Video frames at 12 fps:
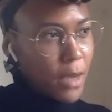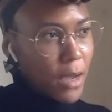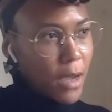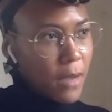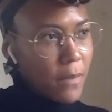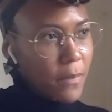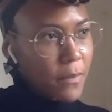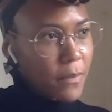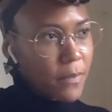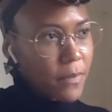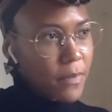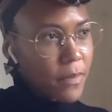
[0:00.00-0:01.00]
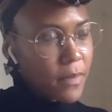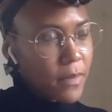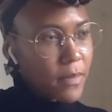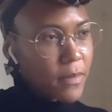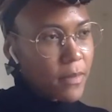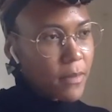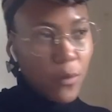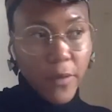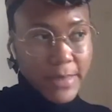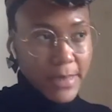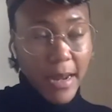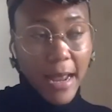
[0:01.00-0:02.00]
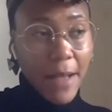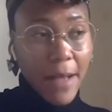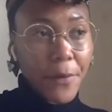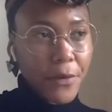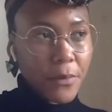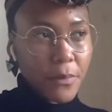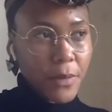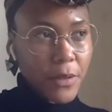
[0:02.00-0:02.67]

the more that's going to happen,